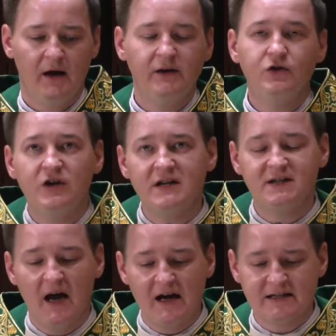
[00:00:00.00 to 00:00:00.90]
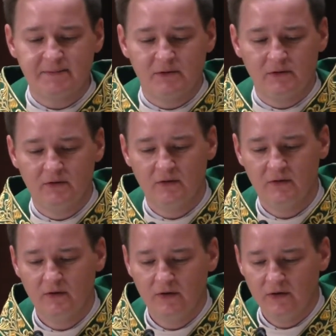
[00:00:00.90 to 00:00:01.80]
In today's gospel,
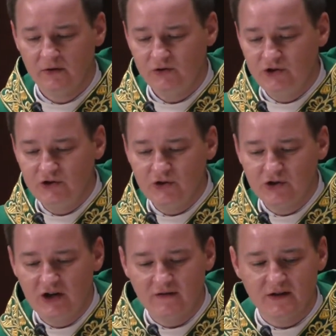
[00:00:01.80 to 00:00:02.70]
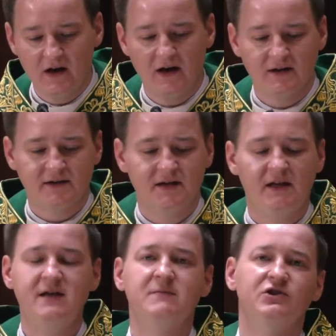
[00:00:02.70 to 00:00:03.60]
Jesus gives us
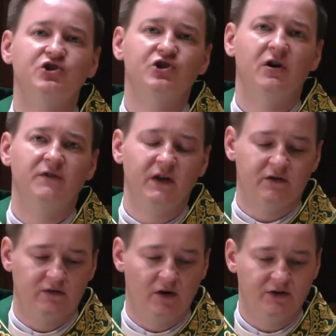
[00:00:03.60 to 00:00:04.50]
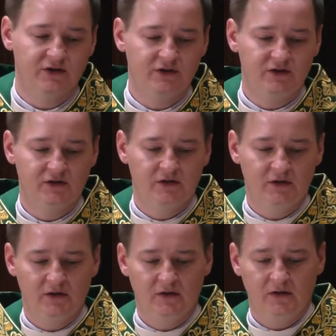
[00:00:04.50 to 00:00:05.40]
the image of the cross.
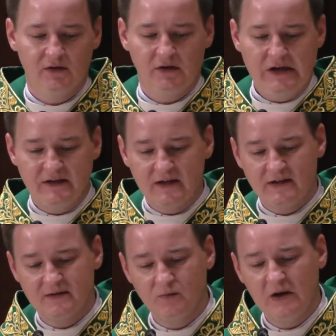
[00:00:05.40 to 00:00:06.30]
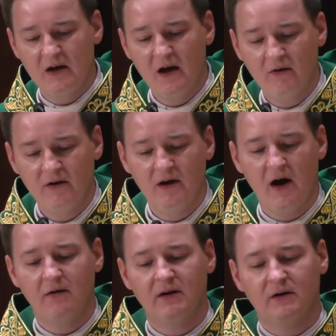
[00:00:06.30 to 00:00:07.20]
He says we carry
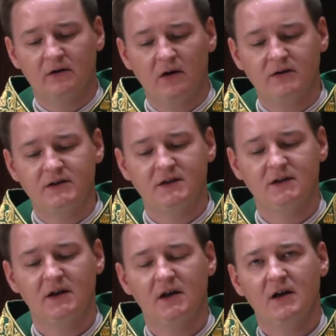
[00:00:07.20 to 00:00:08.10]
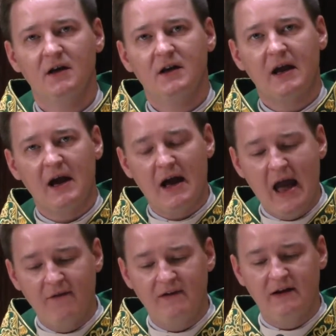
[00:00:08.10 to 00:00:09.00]
our cross like a
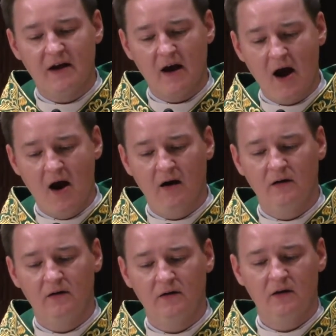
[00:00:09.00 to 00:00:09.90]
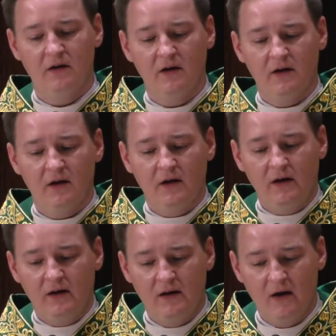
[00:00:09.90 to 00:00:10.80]
heavy cargo
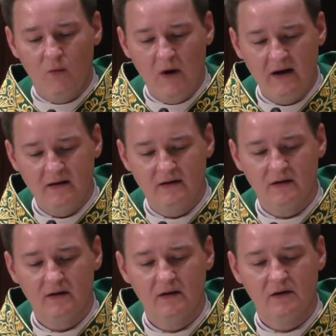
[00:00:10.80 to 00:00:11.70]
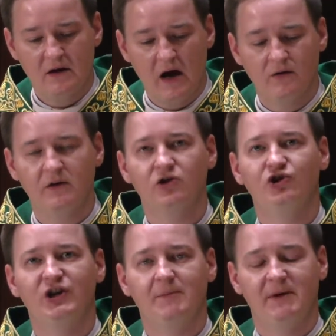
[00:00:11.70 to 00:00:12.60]
in a weighted down
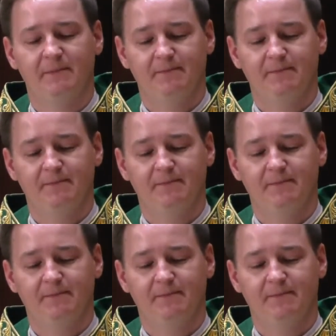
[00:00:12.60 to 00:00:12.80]
ship.